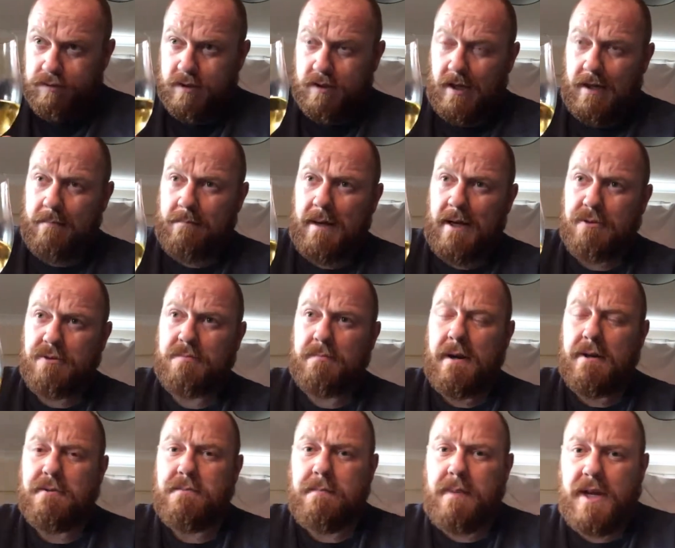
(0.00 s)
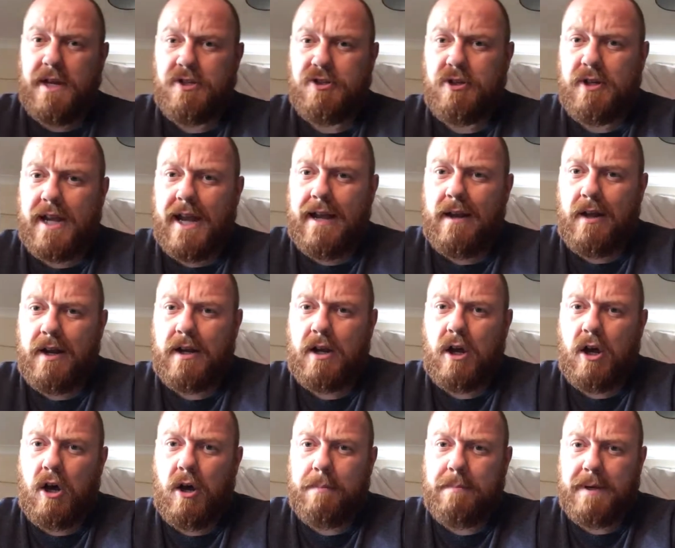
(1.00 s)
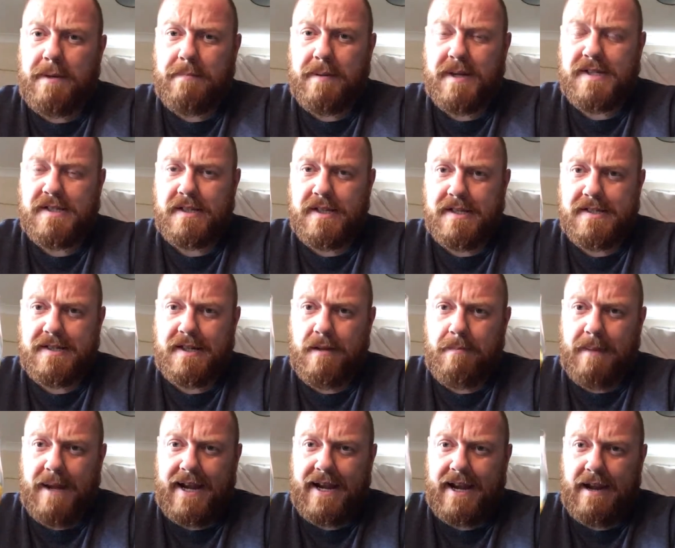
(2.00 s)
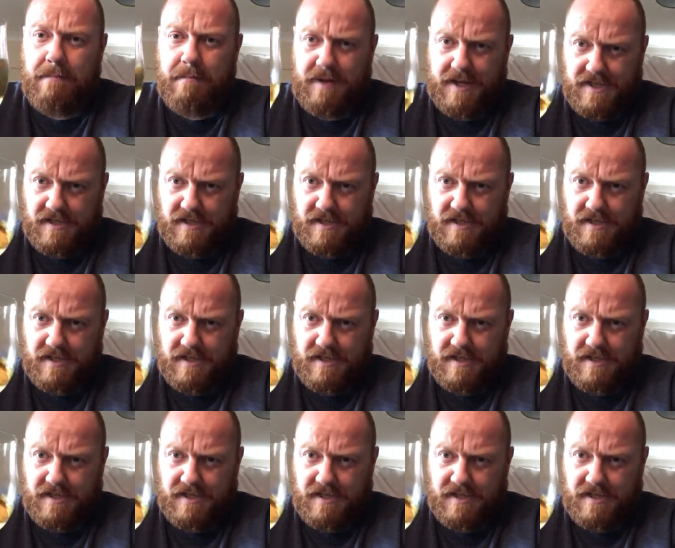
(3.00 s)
like most most beers, you get like a hoppy bitterness at the back end, but